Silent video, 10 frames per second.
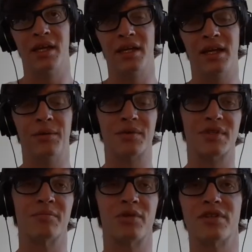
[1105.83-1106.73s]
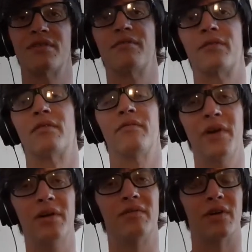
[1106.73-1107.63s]
He was in prison for a
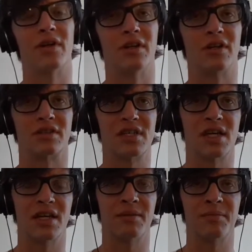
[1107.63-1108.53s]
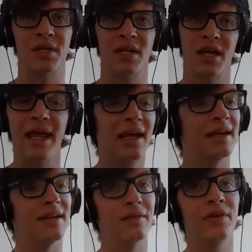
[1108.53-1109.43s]
very, very long time,
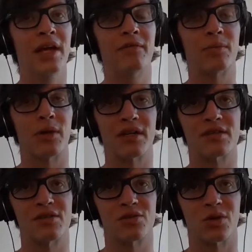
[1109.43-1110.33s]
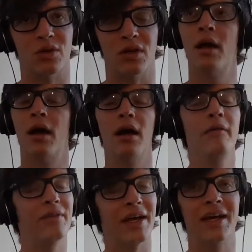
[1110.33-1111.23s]
and if he ever breaks control
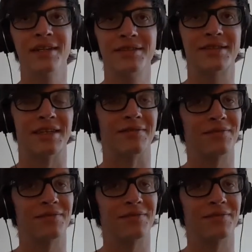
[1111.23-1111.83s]
of the Hellsing